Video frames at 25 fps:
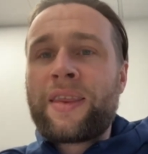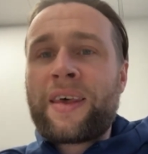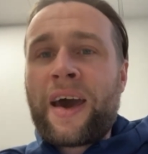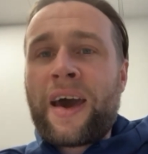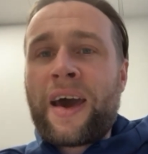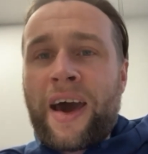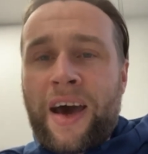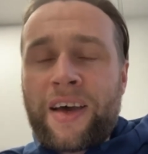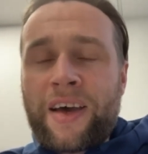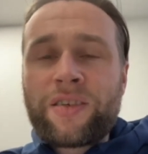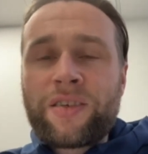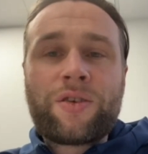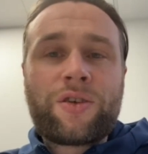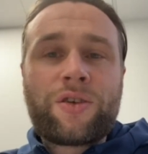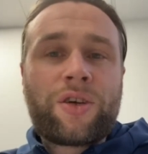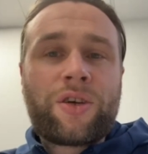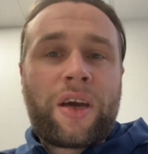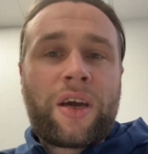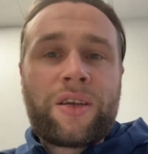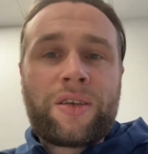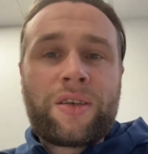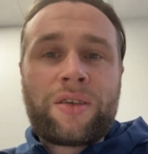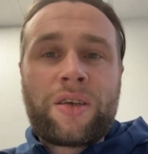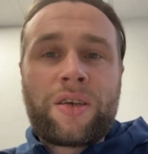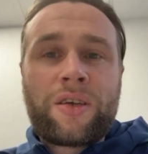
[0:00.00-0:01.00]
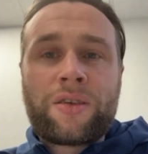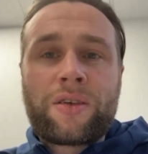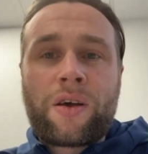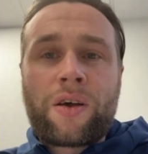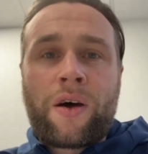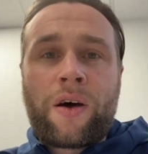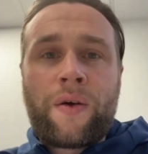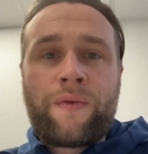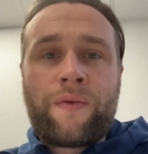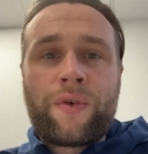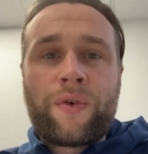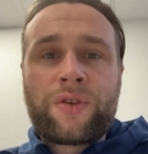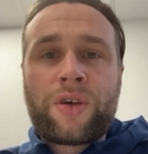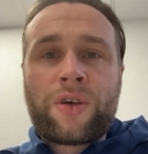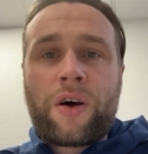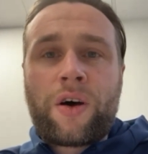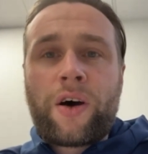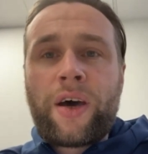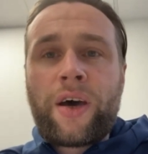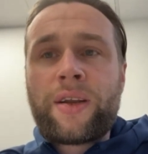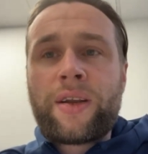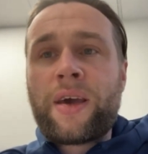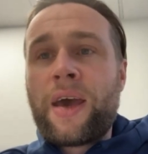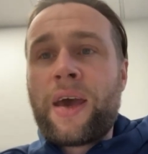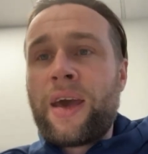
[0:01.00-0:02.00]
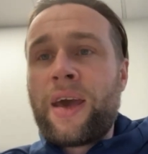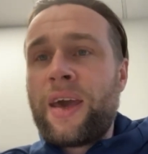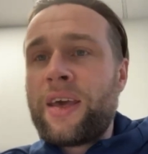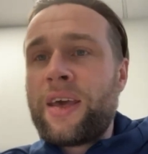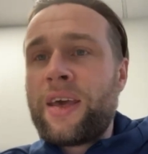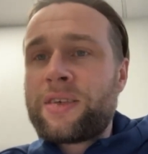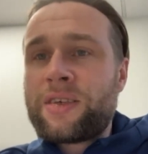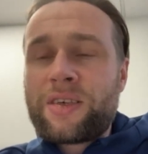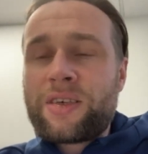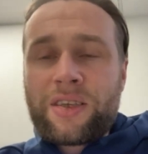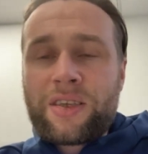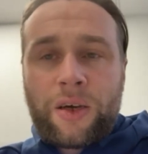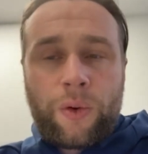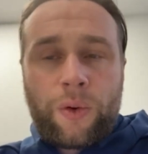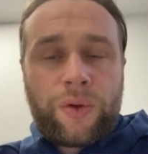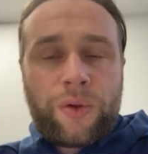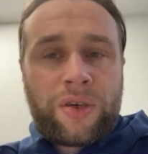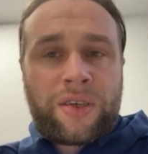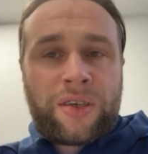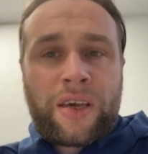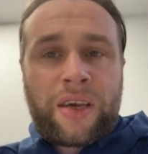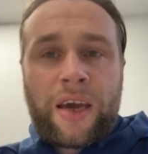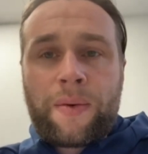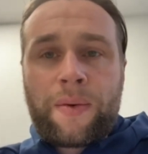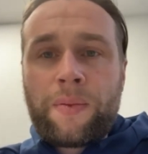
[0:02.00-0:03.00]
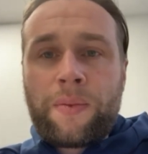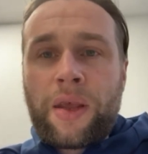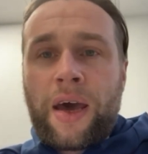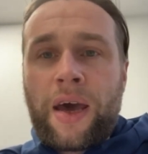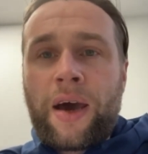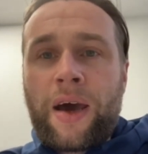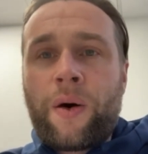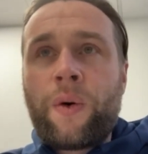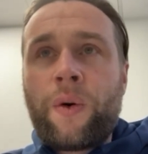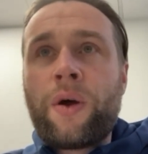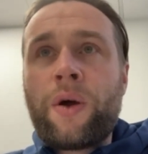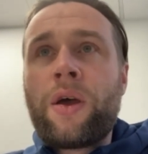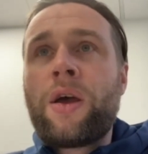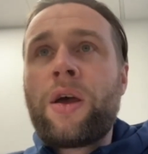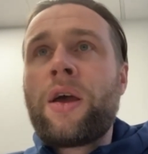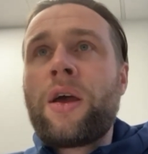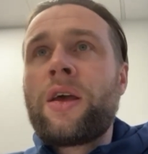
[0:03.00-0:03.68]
That hasn't changed since I've retired. It's still the same now.